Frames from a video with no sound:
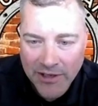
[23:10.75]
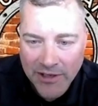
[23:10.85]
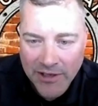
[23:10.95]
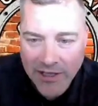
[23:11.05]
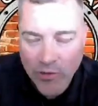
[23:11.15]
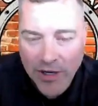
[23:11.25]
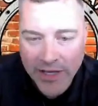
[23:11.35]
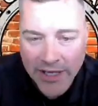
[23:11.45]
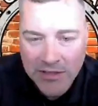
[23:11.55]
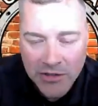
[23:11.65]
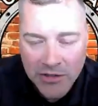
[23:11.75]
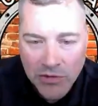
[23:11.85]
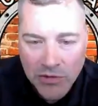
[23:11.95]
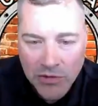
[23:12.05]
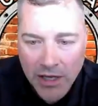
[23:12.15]
I have to have the
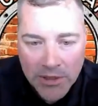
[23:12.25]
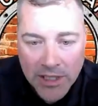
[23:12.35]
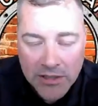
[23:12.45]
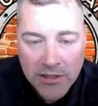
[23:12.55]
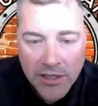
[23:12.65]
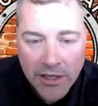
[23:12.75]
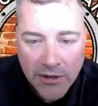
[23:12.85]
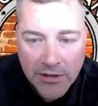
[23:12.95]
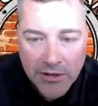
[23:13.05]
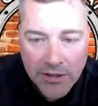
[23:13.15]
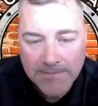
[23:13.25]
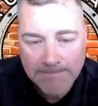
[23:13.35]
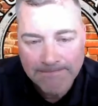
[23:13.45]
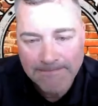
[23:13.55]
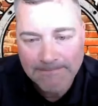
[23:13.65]
radiation to potentially
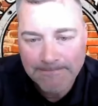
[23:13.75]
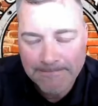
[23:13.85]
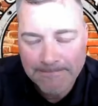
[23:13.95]
cure this?